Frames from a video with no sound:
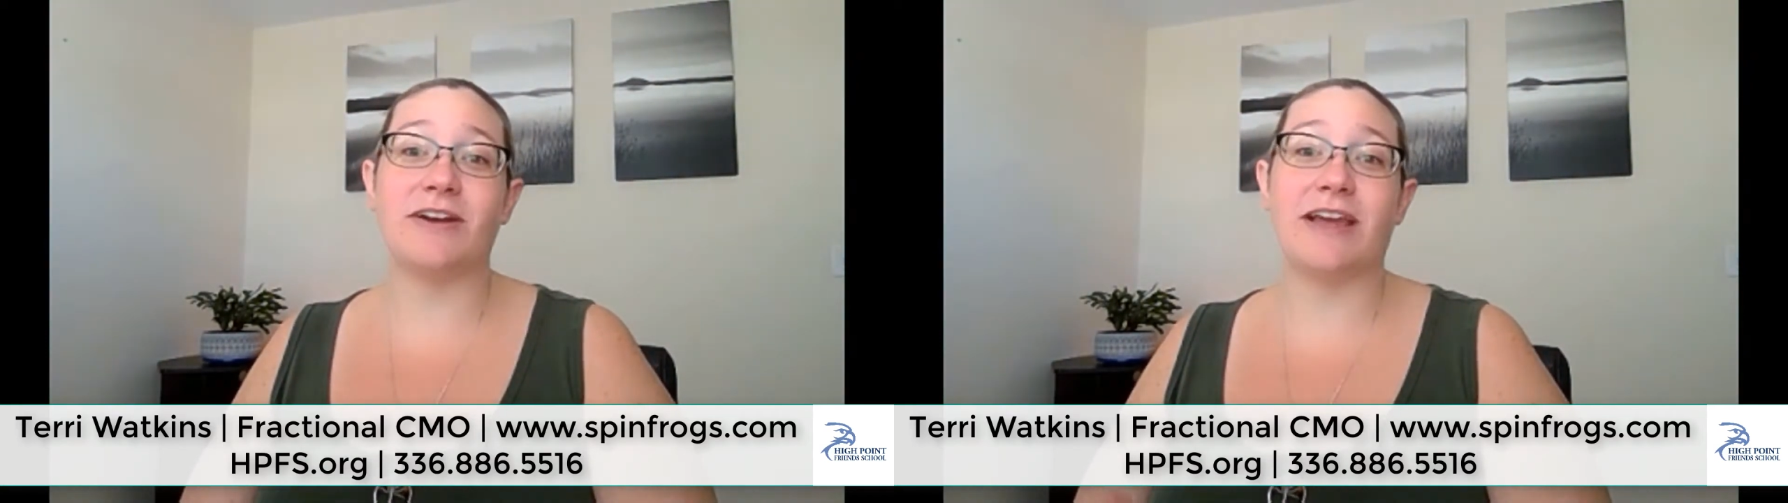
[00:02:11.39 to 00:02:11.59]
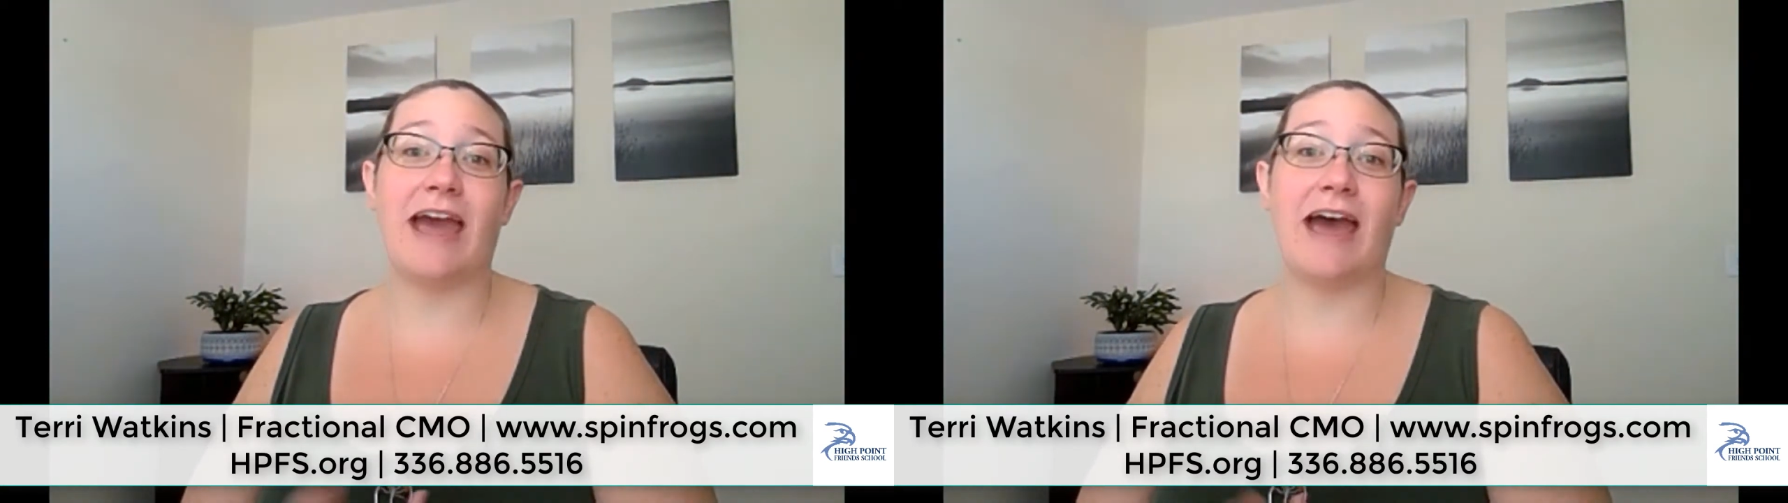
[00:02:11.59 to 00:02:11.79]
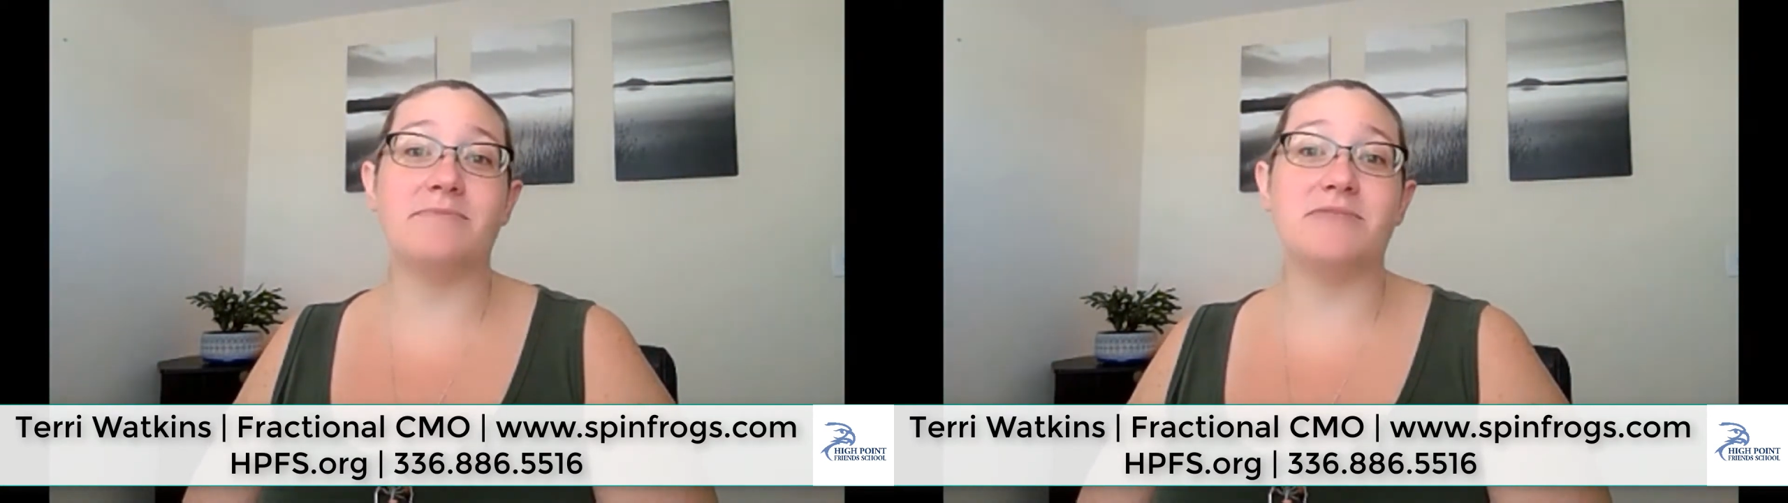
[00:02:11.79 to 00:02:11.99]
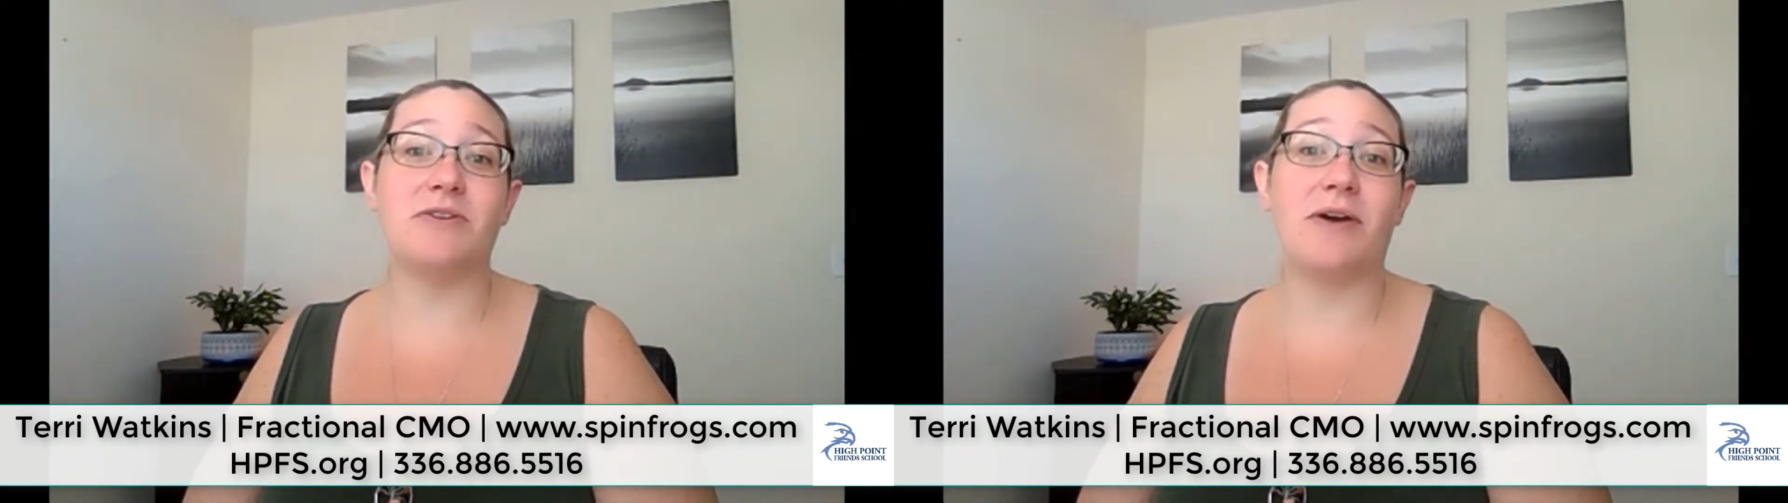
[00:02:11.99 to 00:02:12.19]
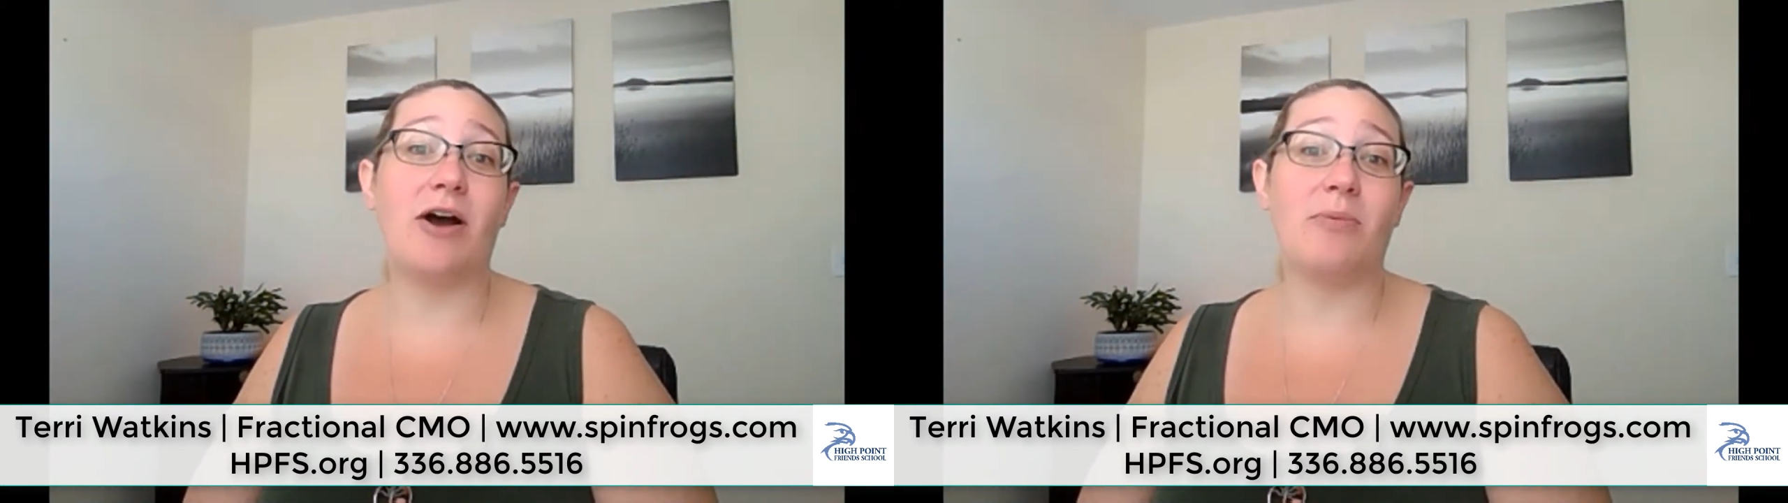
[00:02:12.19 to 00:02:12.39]
gab to
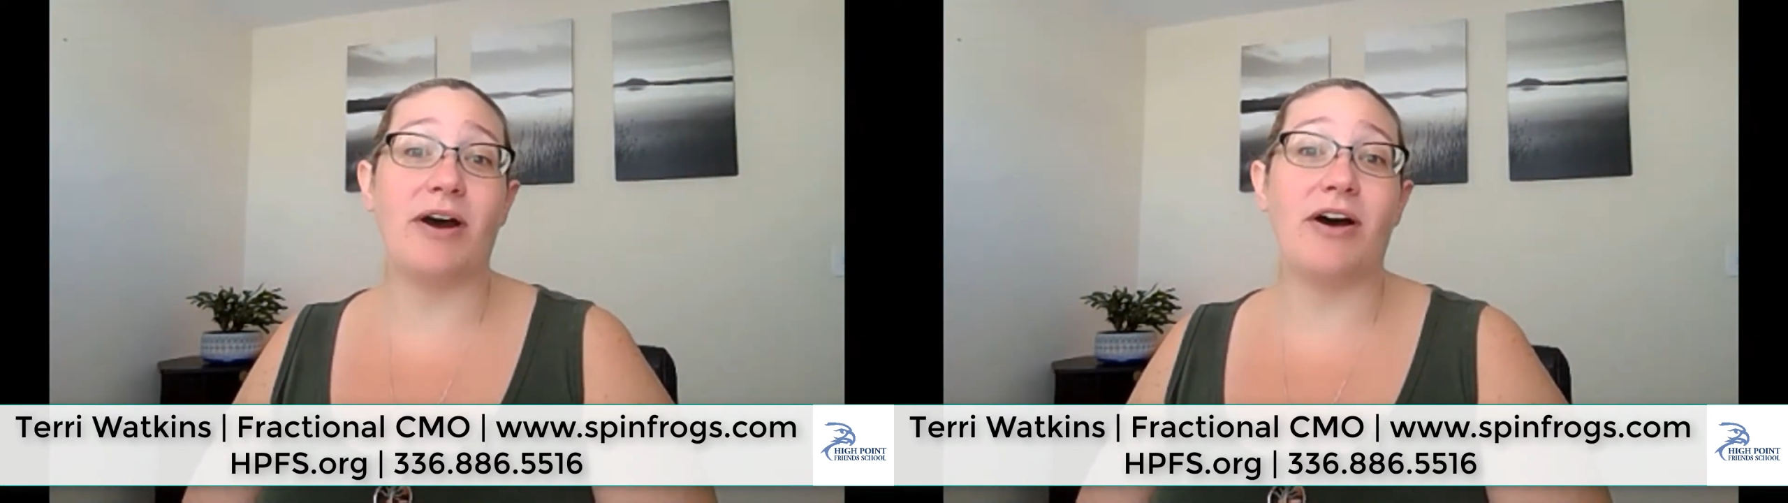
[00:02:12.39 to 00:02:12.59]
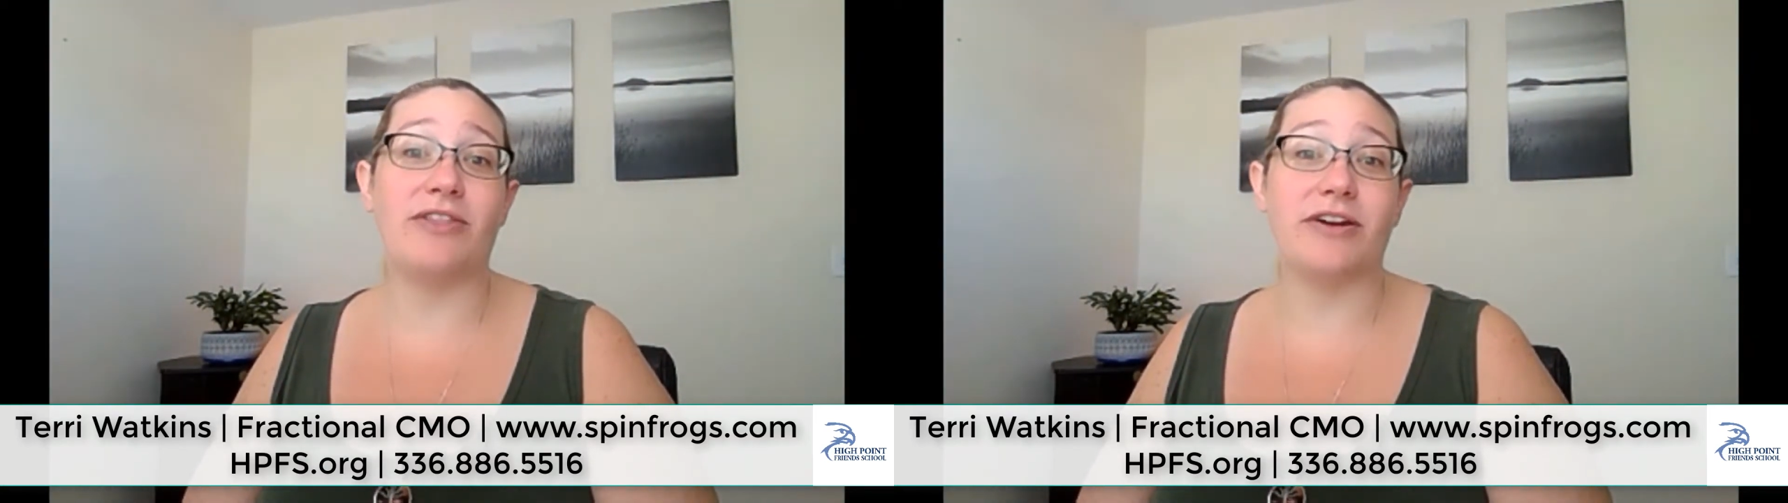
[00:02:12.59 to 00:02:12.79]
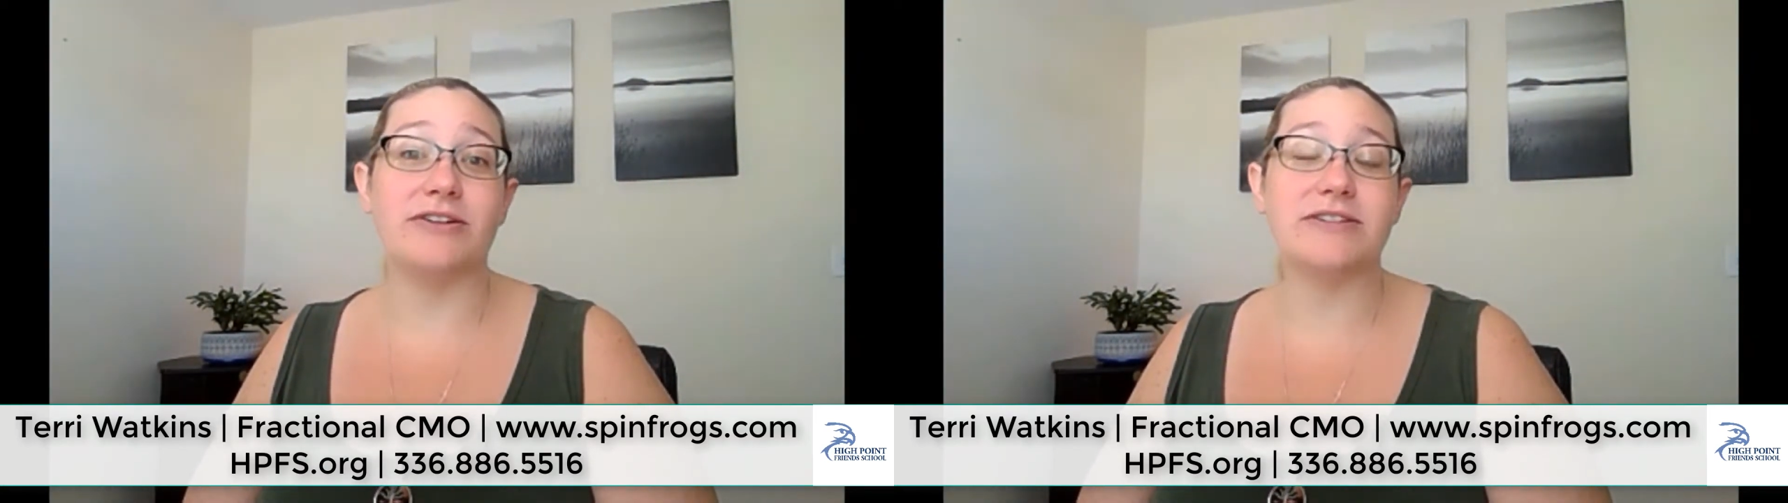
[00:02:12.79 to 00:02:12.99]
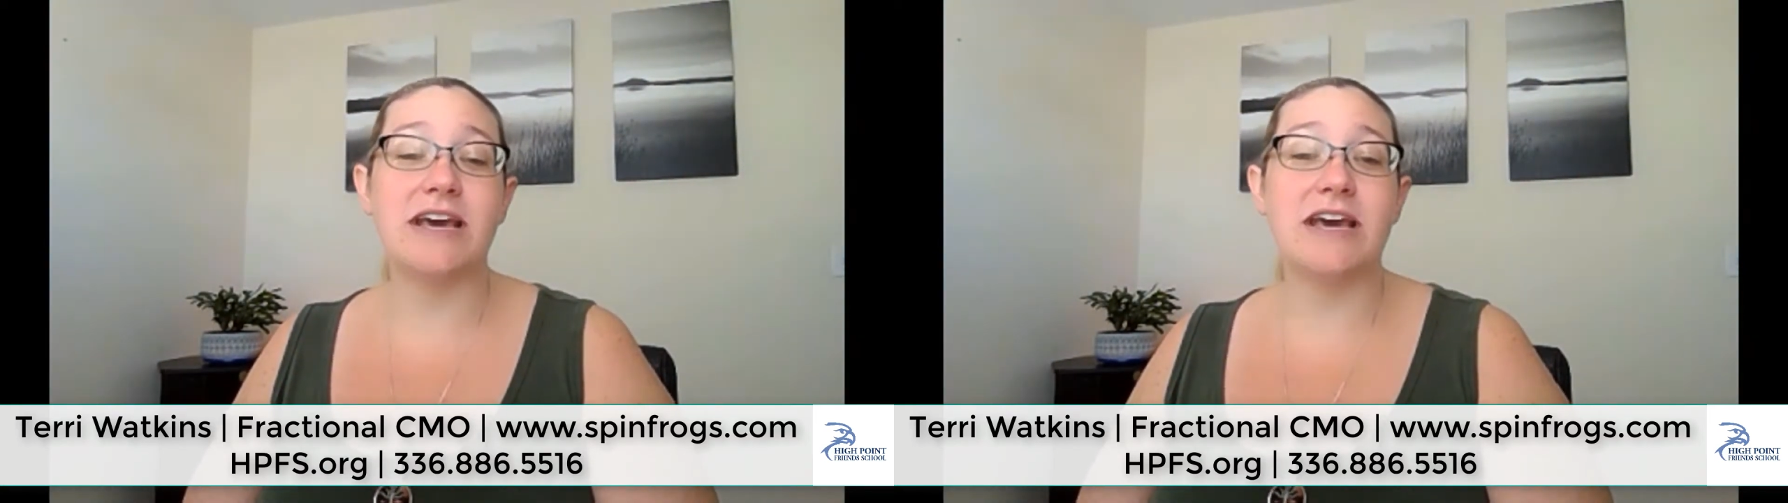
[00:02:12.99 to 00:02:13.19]
help others.